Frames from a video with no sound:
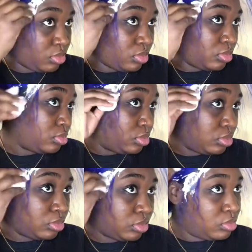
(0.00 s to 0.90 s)

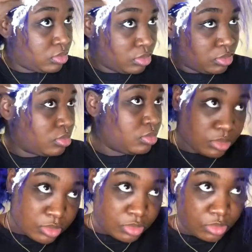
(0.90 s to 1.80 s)
Alright, dolls, so we are
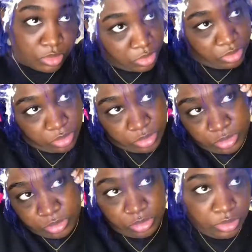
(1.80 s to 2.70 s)
moving along
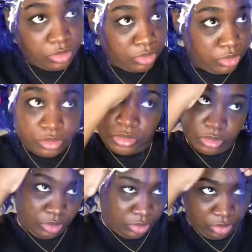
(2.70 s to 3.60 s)
to the edges.
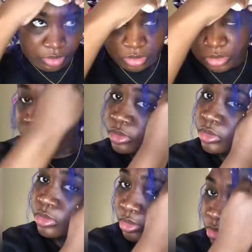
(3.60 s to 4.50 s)
I'm going
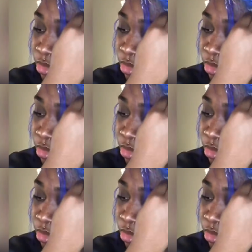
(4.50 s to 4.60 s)
to be